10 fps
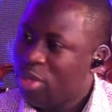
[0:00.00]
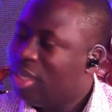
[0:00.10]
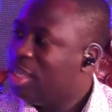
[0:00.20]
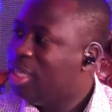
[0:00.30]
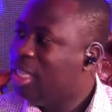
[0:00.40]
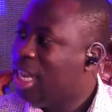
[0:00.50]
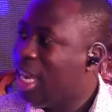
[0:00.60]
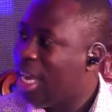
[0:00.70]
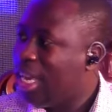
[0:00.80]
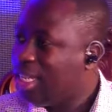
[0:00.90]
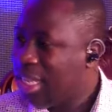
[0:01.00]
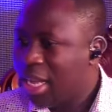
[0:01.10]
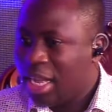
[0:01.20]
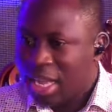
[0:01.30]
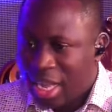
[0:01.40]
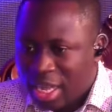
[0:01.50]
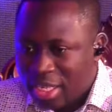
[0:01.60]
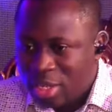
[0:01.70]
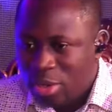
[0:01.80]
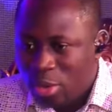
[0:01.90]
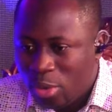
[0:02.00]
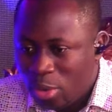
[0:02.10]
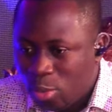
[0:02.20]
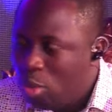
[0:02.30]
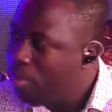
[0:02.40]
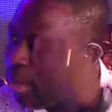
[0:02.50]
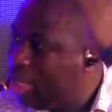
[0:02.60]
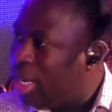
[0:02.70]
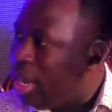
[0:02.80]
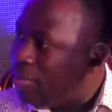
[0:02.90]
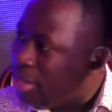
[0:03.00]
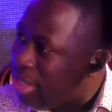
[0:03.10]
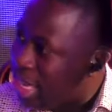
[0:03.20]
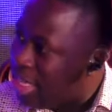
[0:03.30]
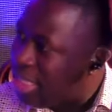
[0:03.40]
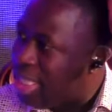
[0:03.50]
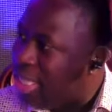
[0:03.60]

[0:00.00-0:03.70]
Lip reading: their you know, women they have been dating.